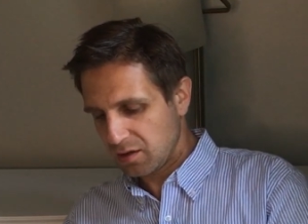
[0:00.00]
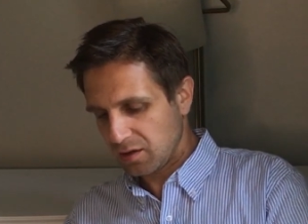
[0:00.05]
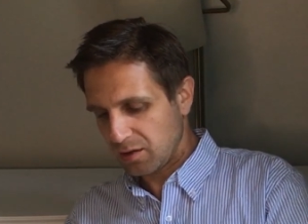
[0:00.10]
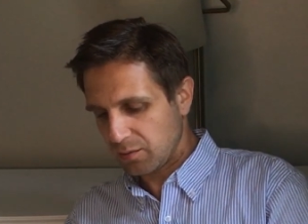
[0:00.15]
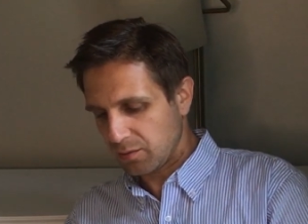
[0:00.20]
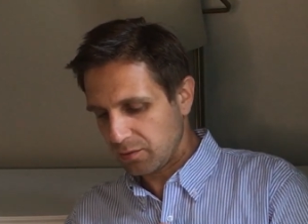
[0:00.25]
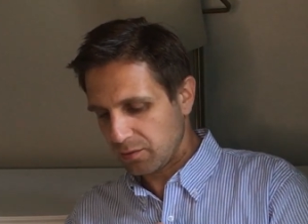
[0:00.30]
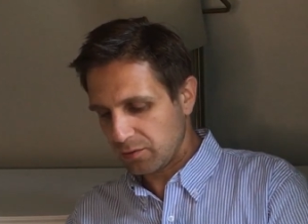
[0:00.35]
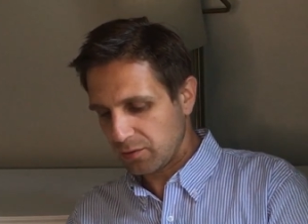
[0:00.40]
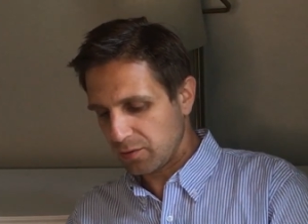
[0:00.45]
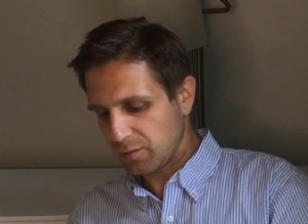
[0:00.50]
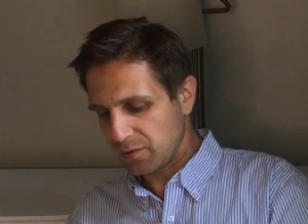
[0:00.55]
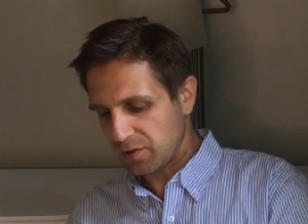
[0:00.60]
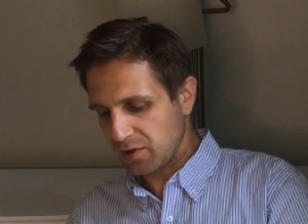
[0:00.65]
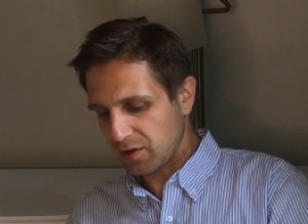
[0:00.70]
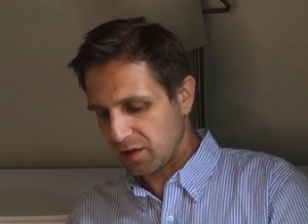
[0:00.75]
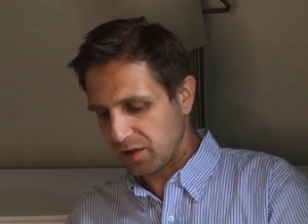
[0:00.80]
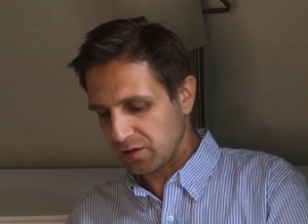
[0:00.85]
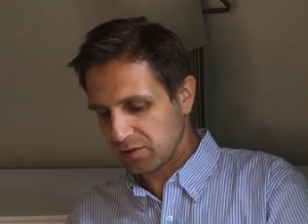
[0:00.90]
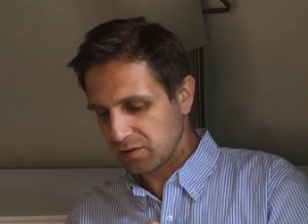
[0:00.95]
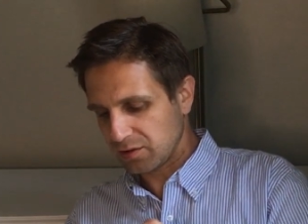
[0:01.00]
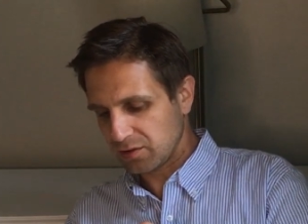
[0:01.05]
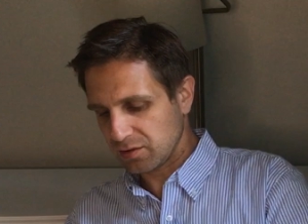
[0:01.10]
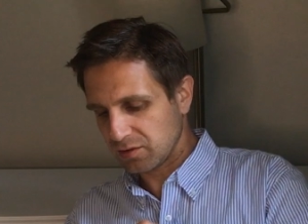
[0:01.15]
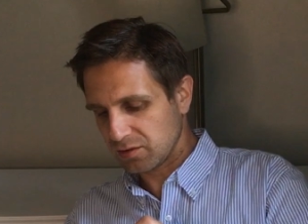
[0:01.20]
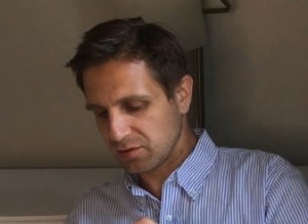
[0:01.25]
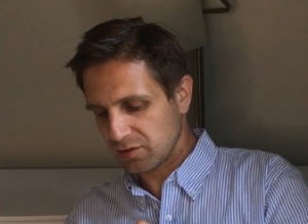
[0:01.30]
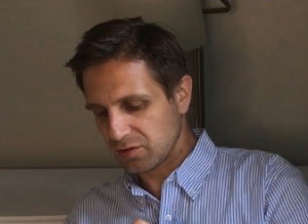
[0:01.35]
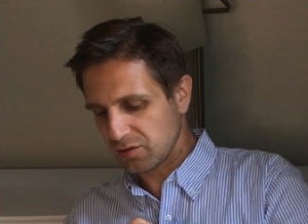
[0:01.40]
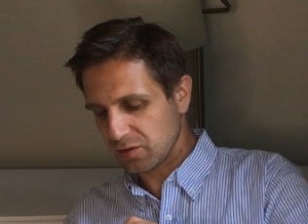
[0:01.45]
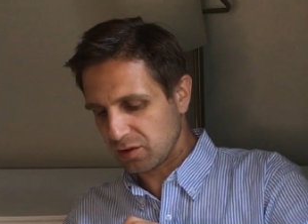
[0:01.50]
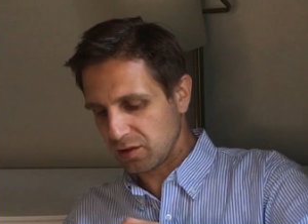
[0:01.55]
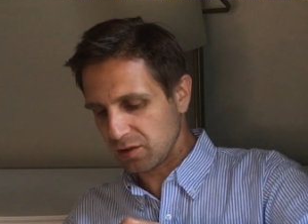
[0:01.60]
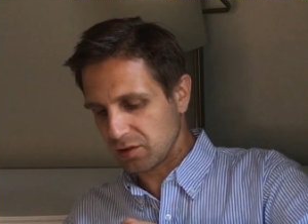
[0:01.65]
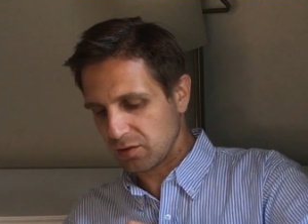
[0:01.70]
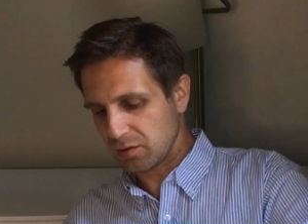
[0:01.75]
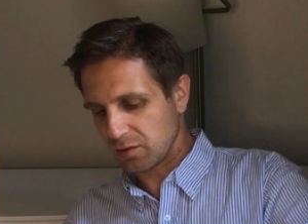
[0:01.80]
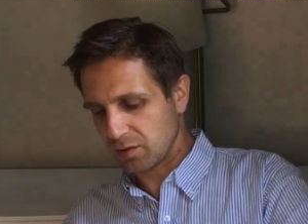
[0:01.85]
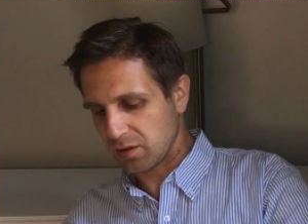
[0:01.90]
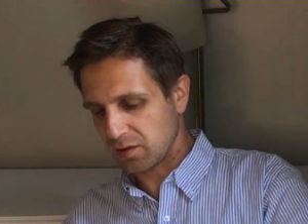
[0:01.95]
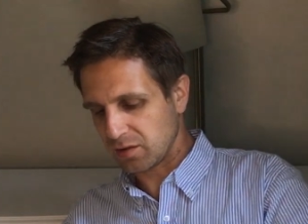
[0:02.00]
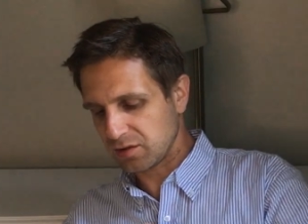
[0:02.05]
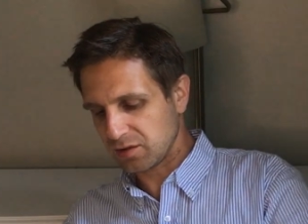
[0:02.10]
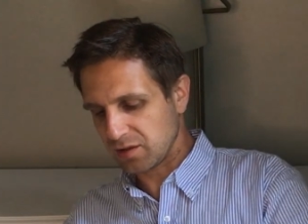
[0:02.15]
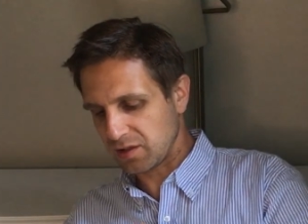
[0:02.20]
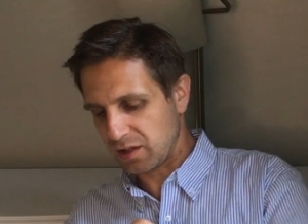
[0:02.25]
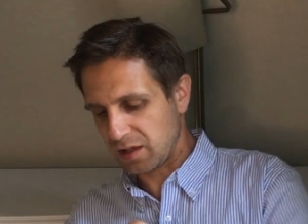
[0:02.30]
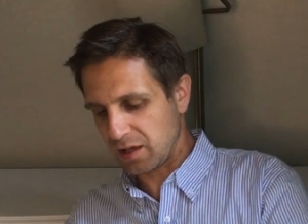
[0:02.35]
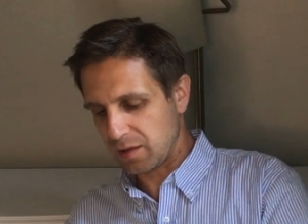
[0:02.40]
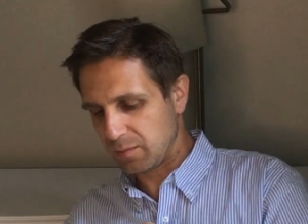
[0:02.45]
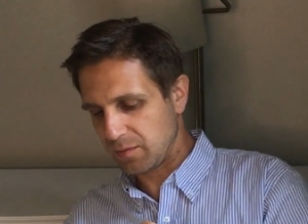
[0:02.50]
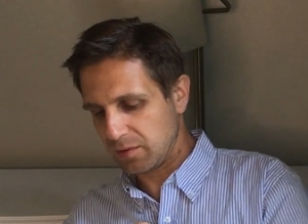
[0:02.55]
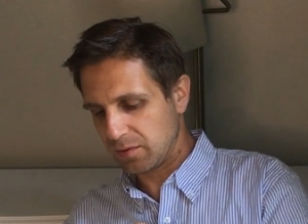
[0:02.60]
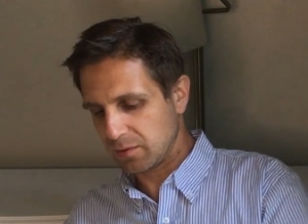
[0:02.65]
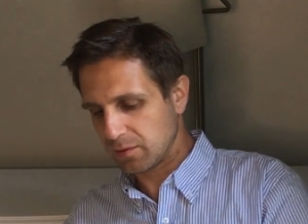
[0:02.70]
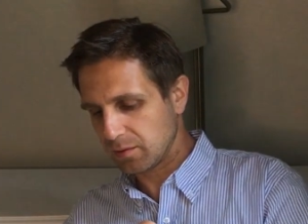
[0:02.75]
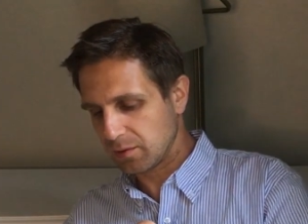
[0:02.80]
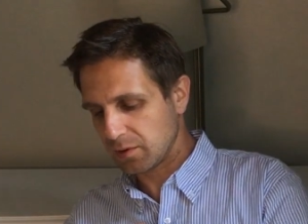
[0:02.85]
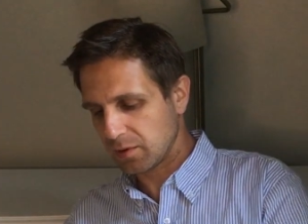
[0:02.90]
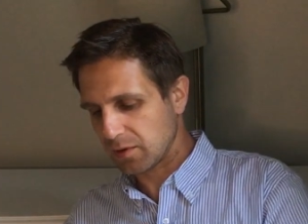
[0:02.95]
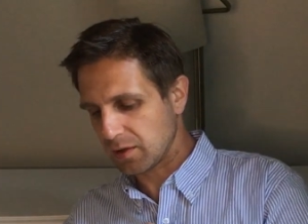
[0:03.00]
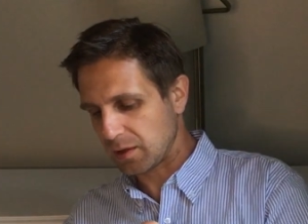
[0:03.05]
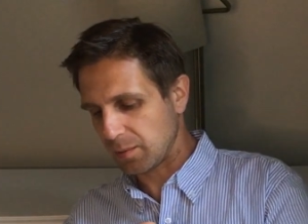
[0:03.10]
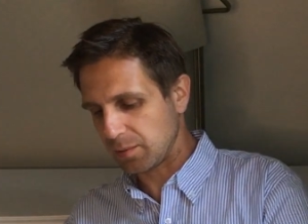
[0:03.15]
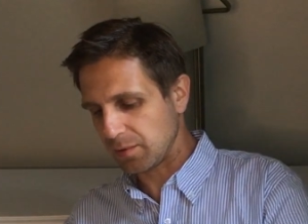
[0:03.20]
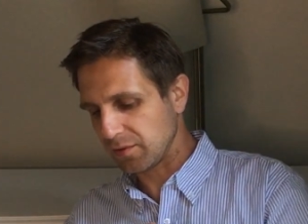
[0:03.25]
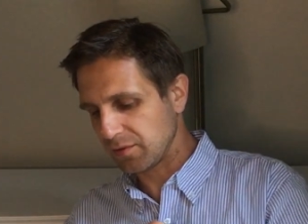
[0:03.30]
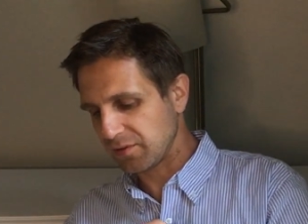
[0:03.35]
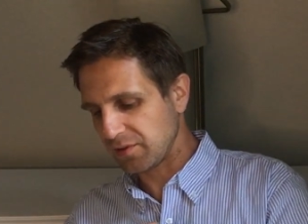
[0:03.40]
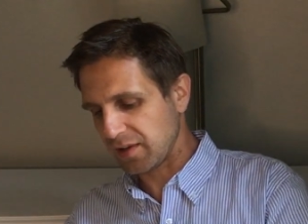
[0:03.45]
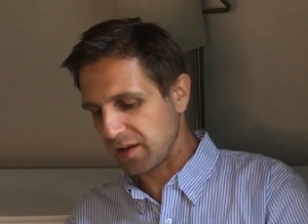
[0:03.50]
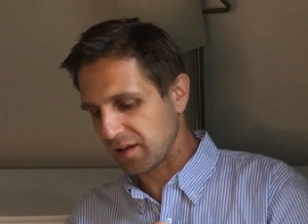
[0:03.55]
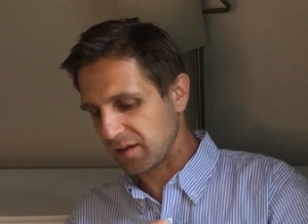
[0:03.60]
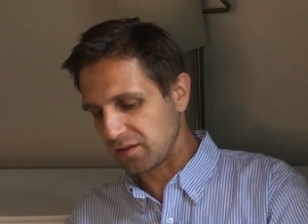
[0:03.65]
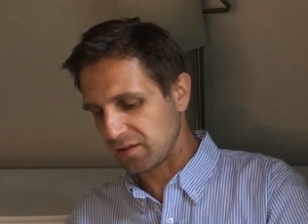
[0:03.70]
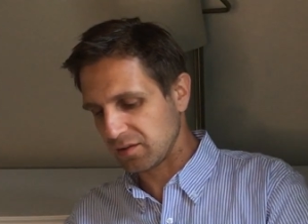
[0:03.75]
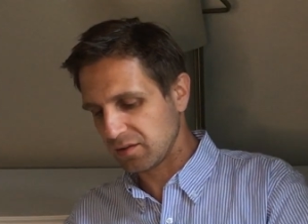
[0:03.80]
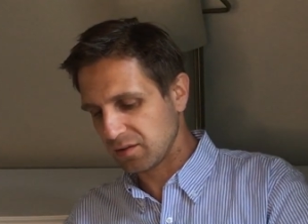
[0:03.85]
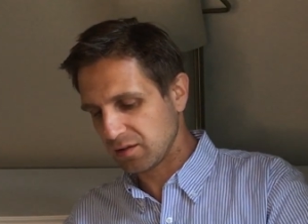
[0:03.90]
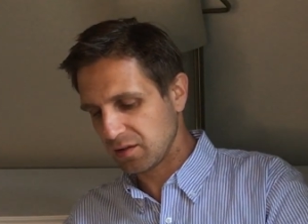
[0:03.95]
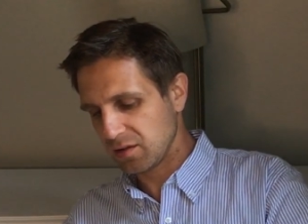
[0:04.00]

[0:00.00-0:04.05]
and will form a nice solid looking slime in a couple of seconds.